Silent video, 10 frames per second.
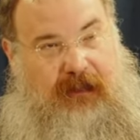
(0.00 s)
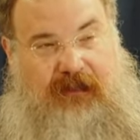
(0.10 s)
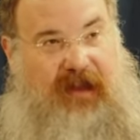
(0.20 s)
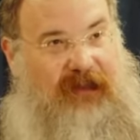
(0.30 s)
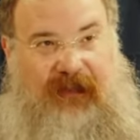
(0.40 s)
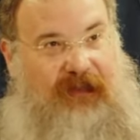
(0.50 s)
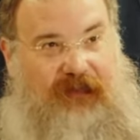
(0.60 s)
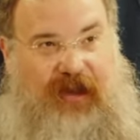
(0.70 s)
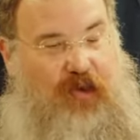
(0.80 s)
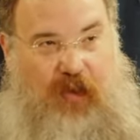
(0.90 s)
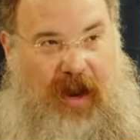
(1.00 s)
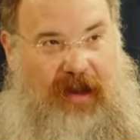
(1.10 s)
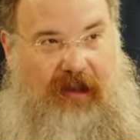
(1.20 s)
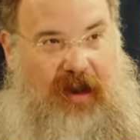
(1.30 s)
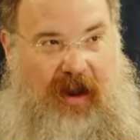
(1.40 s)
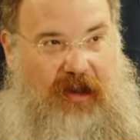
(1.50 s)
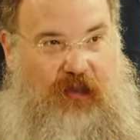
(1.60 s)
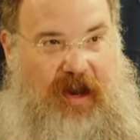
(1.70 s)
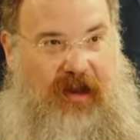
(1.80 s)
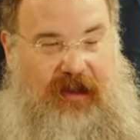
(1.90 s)
Mitzvahs require
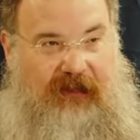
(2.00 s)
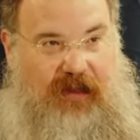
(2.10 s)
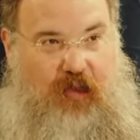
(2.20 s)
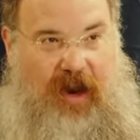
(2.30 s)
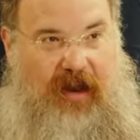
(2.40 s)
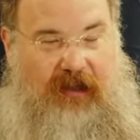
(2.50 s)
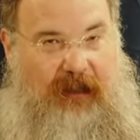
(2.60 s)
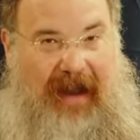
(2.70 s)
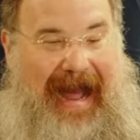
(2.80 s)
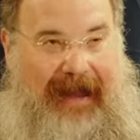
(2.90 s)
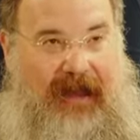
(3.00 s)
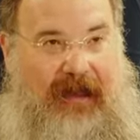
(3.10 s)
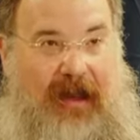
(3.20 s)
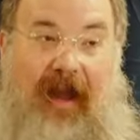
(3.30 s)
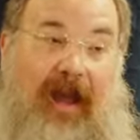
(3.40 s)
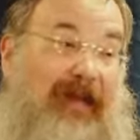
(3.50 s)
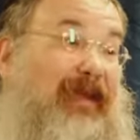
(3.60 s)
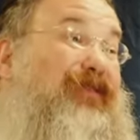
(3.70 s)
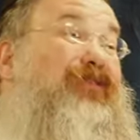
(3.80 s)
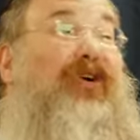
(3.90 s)
hardware, they require a body. And
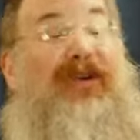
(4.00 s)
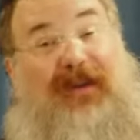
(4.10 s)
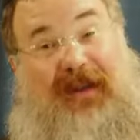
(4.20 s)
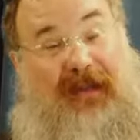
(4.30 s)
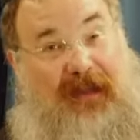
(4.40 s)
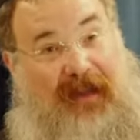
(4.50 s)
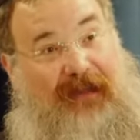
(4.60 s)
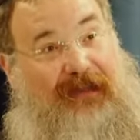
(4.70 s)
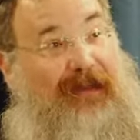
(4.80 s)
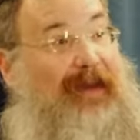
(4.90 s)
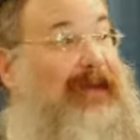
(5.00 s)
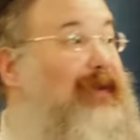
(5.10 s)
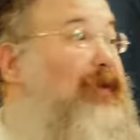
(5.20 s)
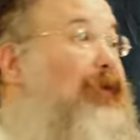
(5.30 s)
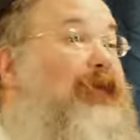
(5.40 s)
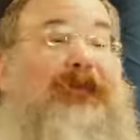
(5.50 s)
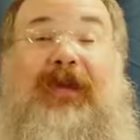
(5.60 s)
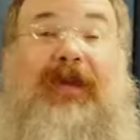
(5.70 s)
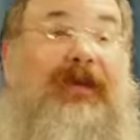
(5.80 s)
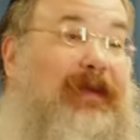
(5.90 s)
then certainly things like, you know,
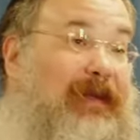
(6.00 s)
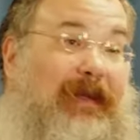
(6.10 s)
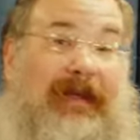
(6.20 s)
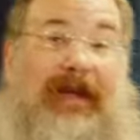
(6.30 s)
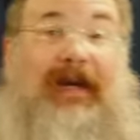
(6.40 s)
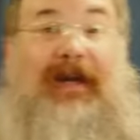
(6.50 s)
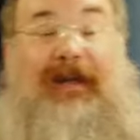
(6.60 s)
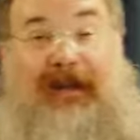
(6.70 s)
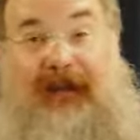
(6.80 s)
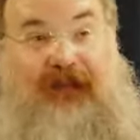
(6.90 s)
uh,